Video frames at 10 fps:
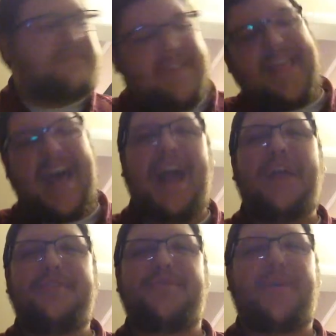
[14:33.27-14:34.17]
that I
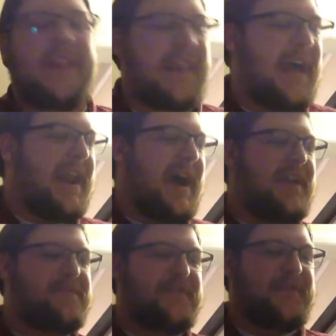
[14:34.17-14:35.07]
enjoyed a lot in
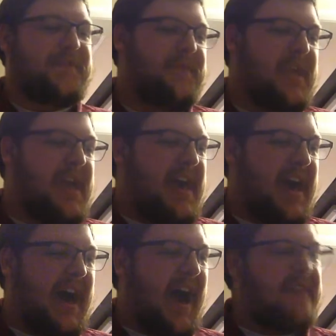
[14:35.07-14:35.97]
high school.
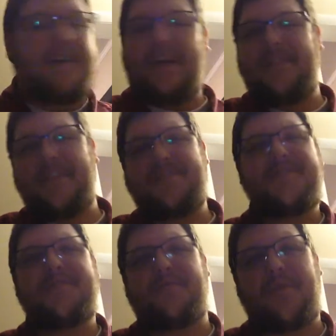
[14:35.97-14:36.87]
I found this
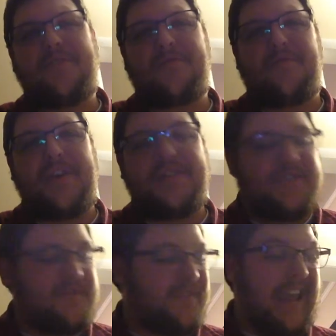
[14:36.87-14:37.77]
is a recent
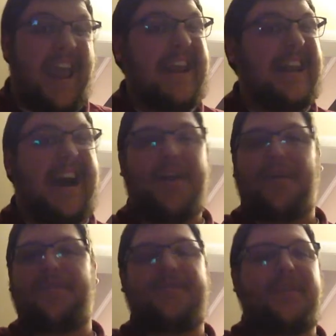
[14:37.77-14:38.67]
reissue for like
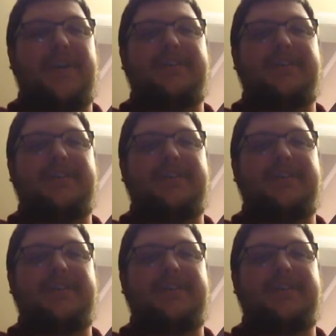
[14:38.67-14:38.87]
$8, so I